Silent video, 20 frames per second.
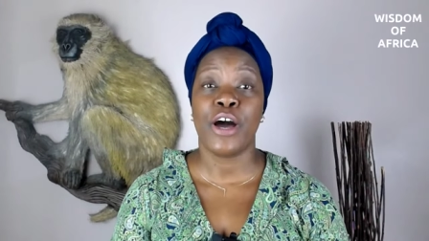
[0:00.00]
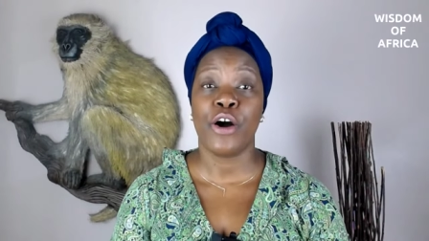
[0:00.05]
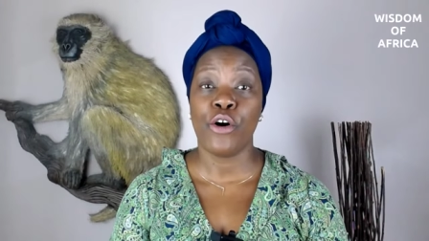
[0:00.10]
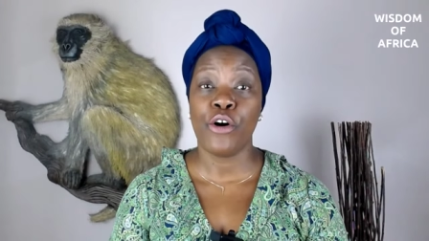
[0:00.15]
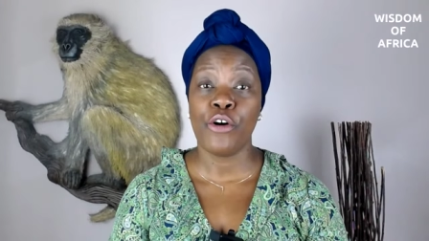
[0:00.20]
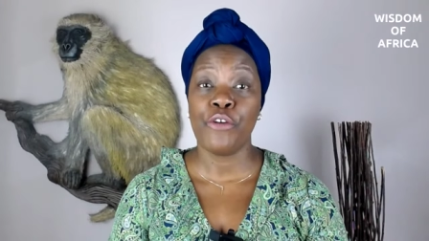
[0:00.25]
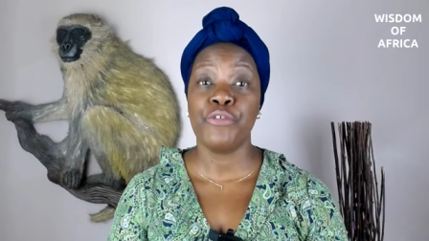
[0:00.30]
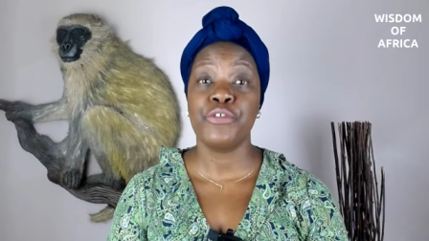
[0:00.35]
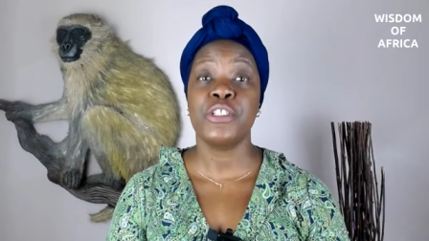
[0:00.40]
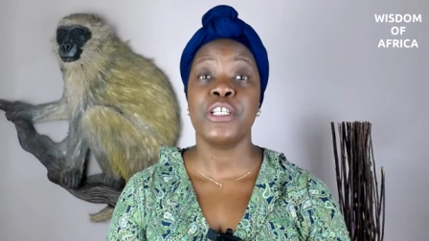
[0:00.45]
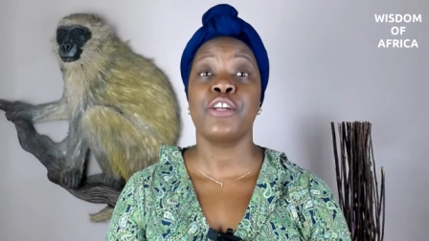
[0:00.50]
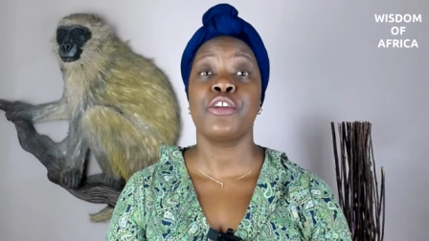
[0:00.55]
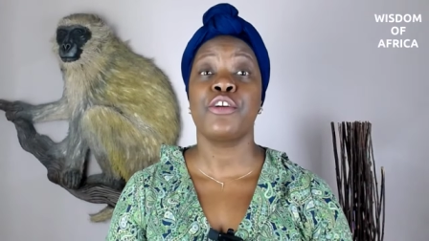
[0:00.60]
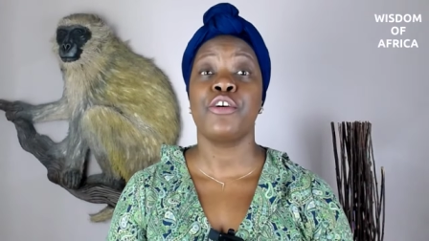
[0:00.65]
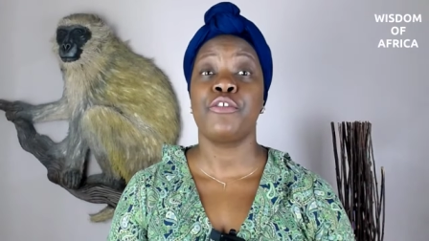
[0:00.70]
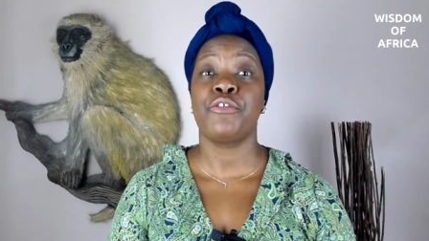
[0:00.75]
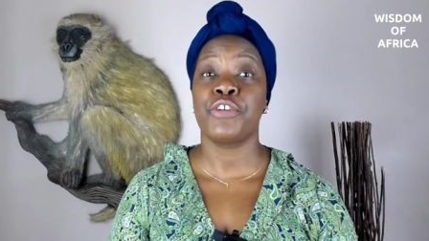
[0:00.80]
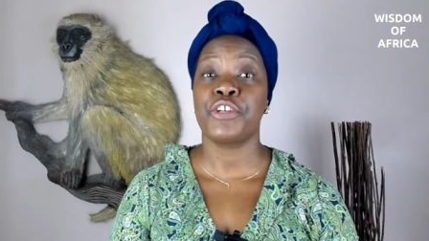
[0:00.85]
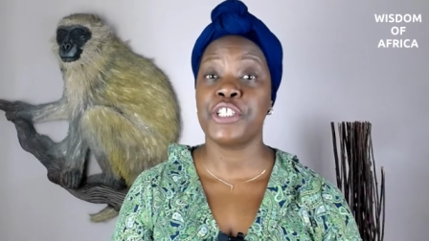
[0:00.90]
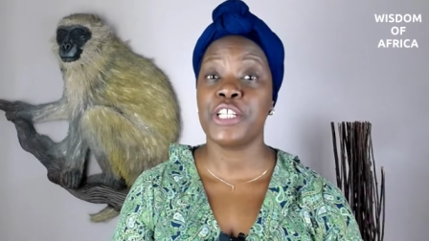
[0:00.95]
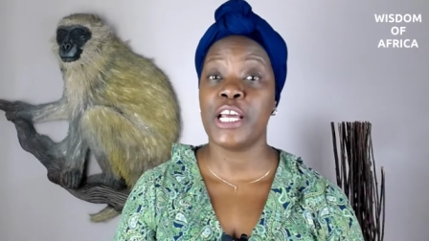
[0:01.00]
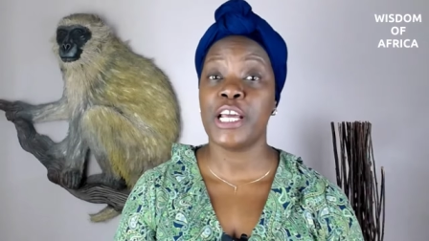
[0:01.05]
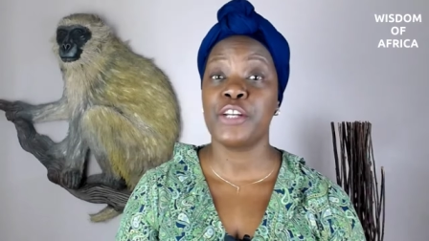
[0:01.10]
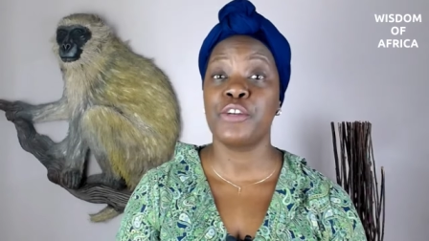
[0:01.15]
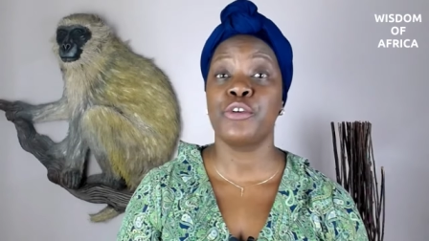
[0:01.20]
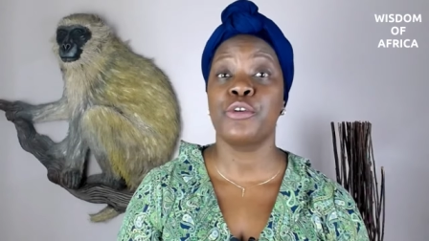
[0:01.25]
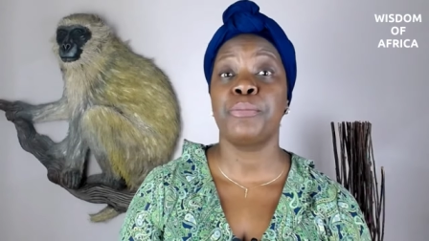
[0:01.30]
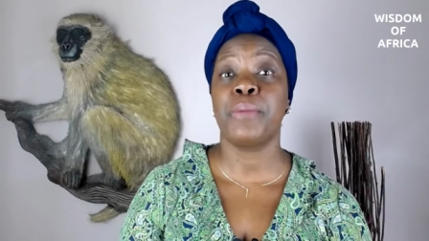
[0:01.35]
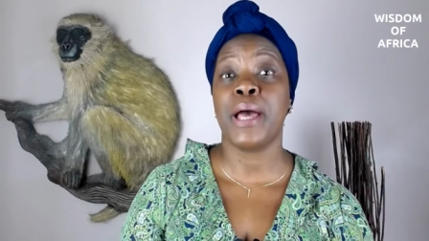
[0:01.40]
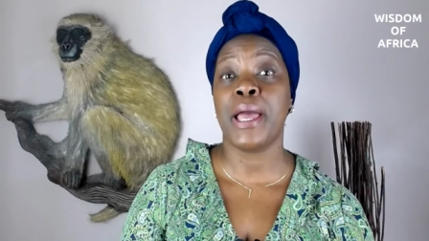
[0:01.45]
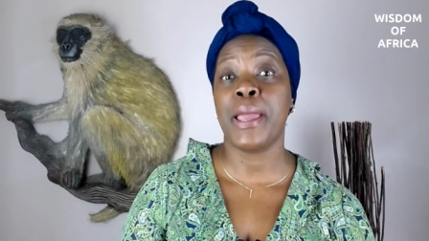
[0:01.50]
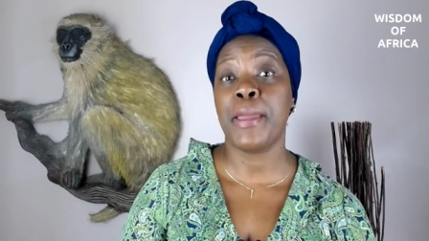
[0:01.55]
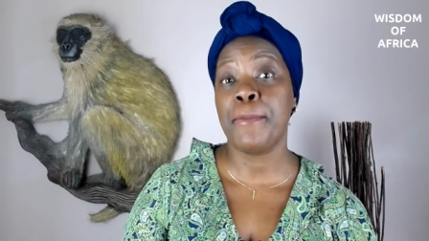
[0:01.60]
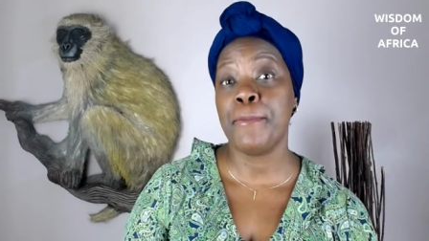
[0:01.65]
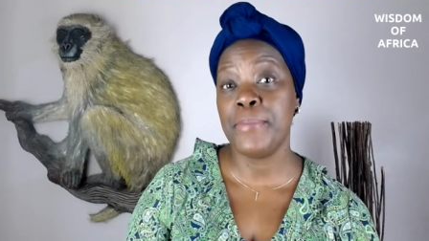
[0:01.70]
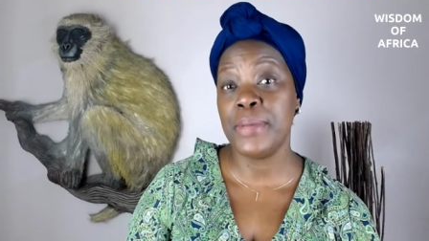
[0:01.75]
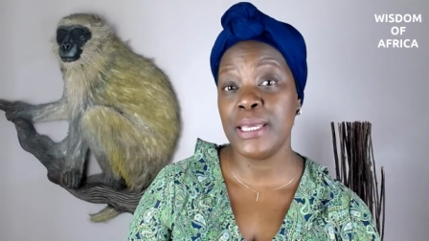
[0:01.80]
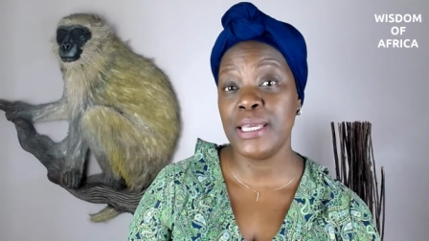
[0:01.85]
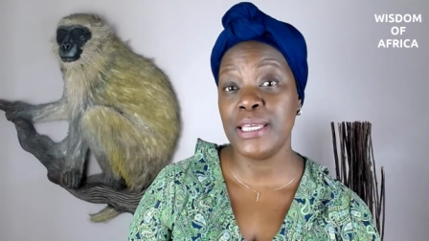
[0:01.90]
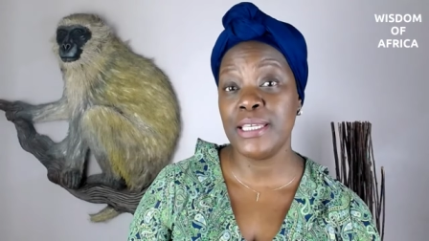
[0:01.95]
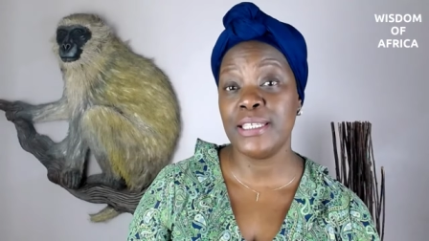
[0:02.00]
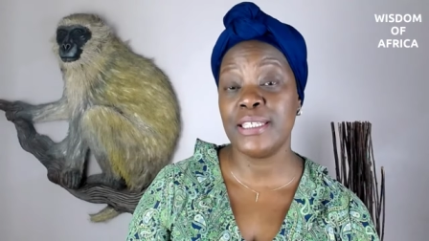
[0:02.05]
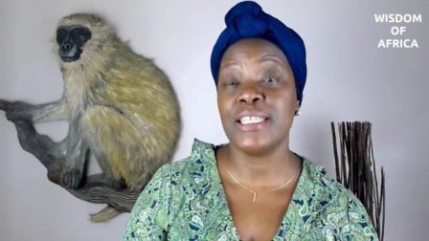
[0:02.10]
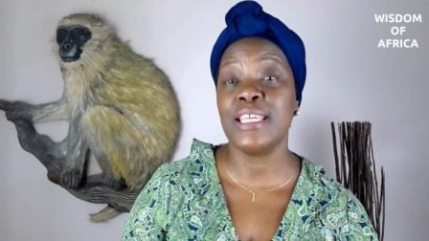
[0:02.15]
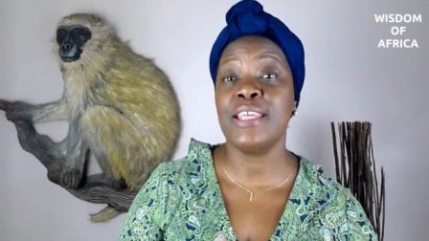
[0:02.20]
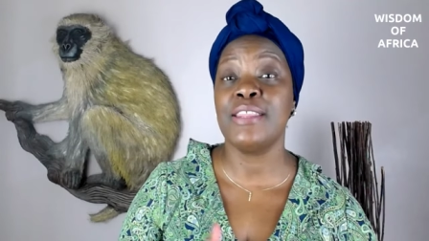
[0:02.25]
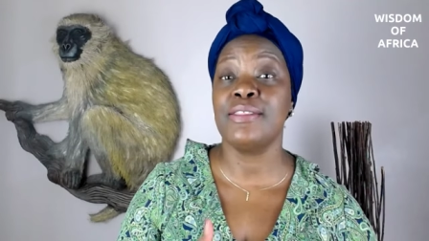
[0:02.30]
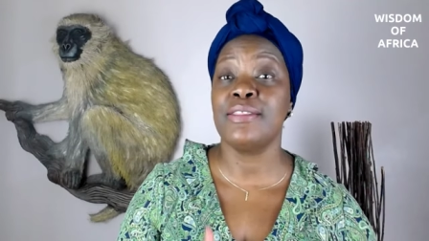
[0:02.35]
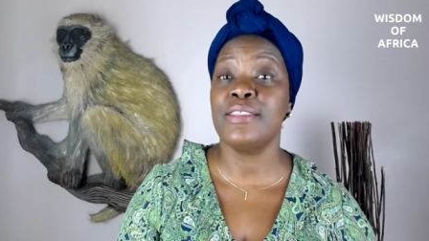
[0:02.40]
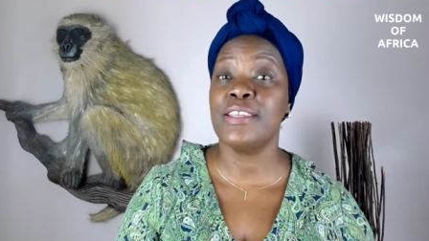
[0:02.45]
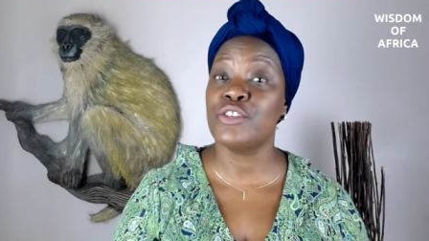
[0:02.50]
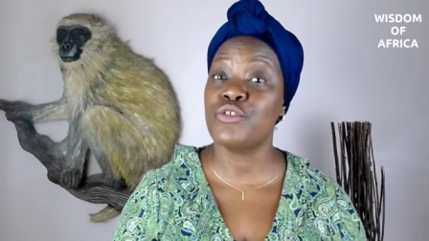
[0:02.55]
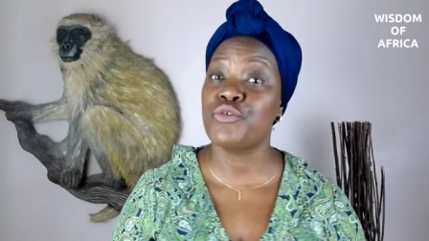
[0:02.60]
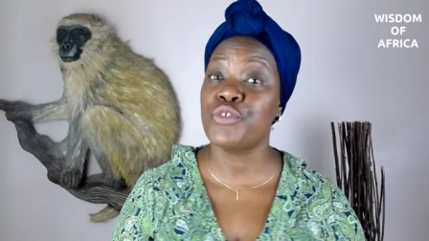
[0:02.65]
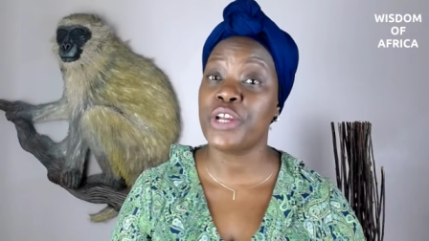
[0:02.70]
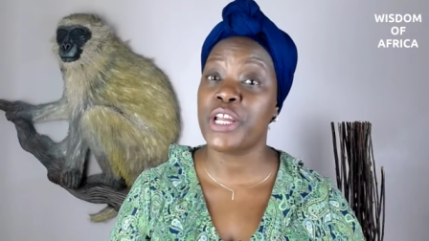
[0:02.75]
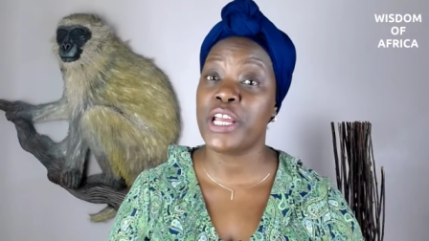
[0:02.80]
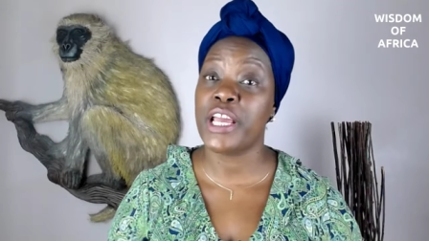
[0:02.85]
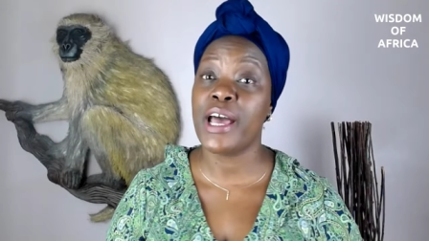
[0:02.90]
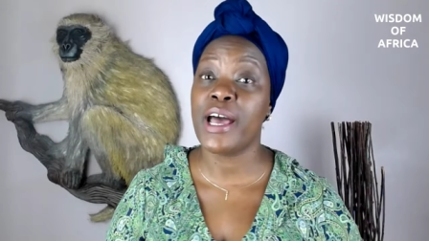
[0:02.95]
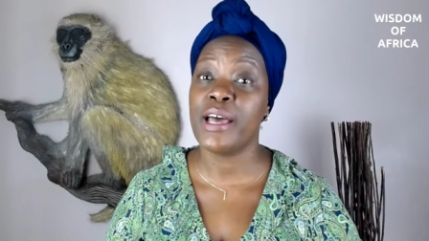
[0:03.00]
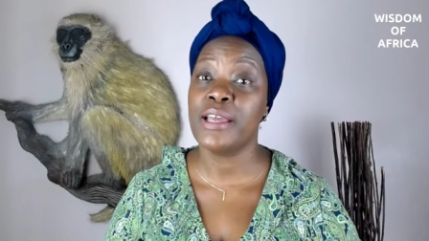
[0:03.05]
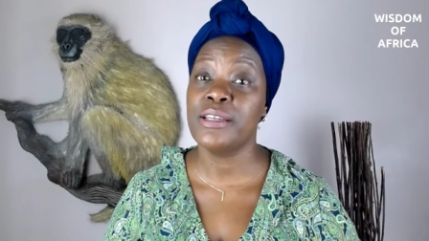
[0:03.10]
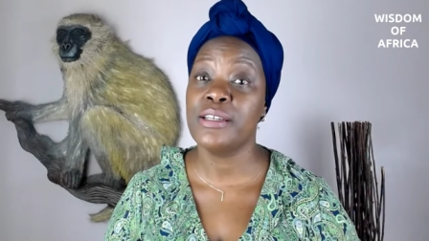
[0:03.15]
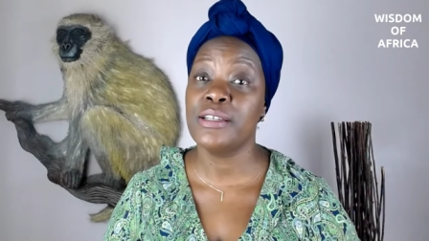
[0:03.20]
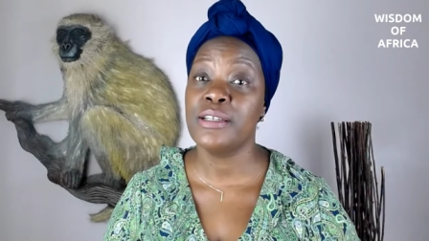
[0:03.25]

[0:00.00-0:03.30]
often overshadowed by bees in this regard,